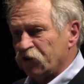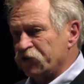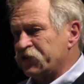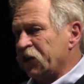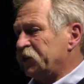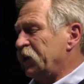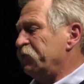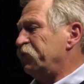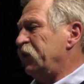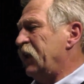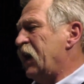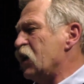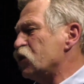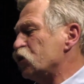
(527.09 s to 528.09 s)
which
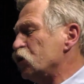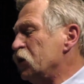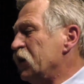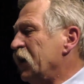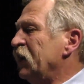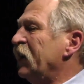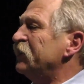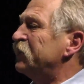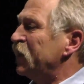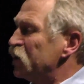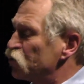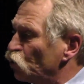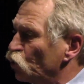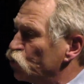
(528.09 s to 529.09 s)
led to
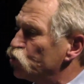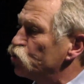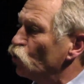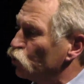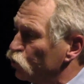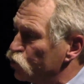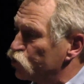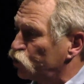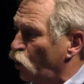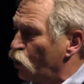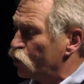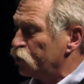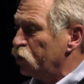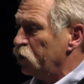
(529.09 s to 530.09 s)
attacks from the
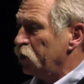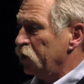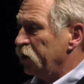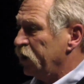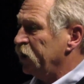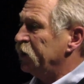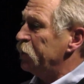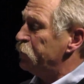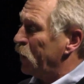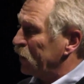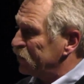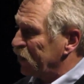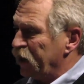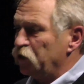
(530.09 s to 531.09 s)
army
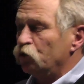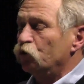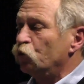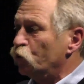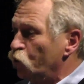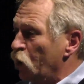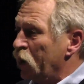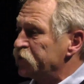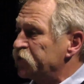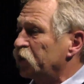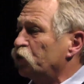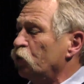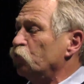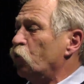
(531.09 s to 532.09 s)
and to the
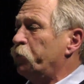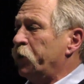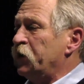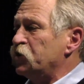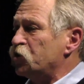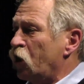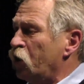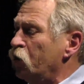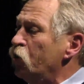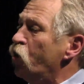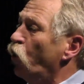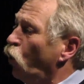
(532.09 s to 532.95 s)
destruction of